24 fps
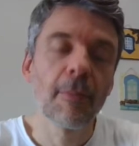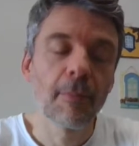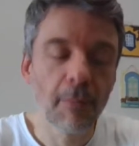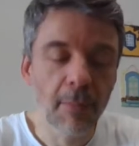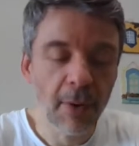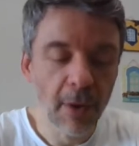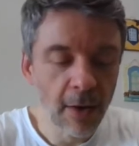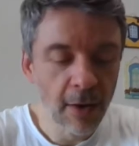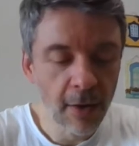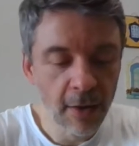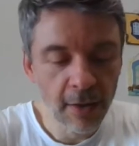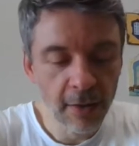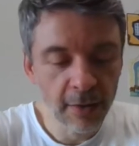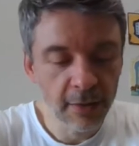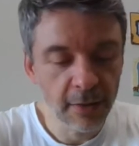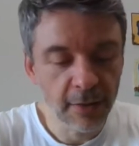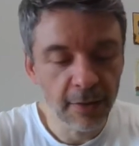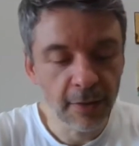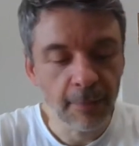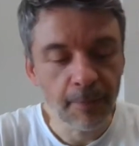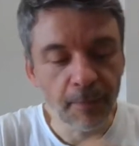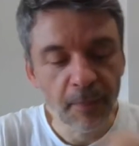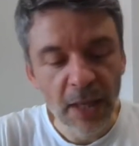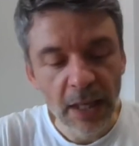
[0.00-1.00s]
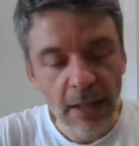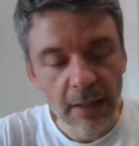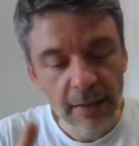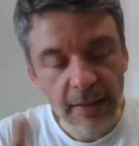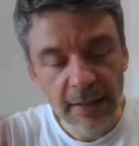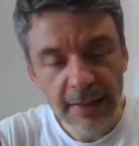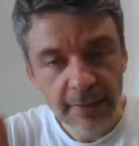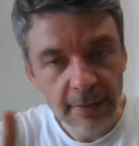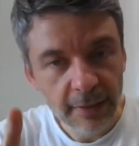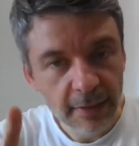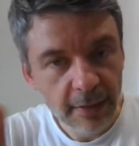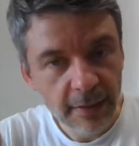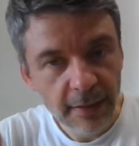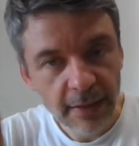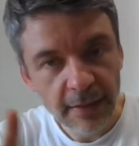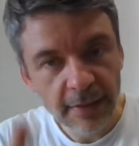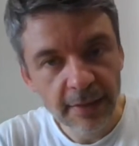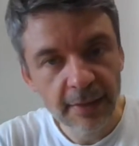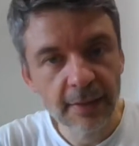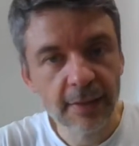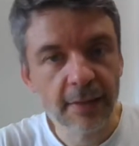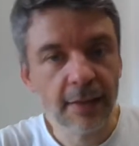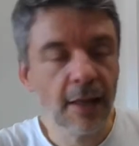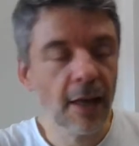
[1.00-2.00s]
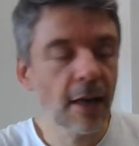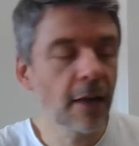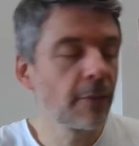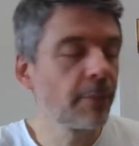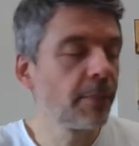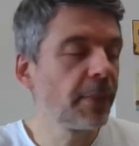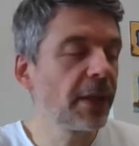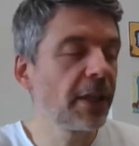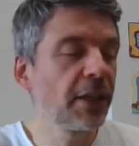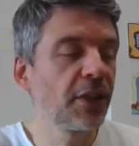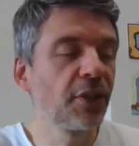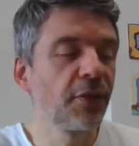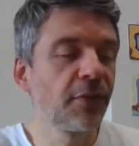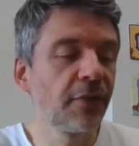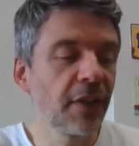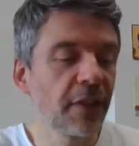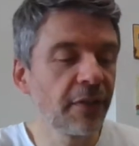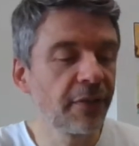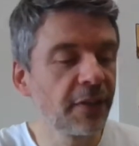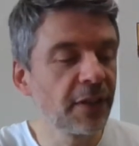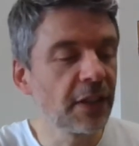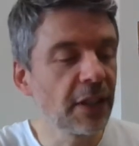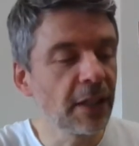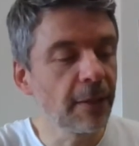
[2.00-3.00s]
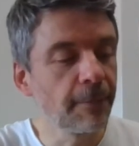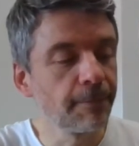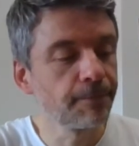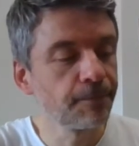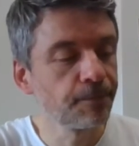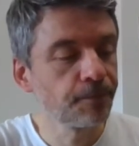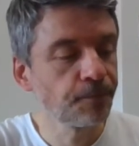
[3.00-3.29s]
bond. Listen to this on page 50.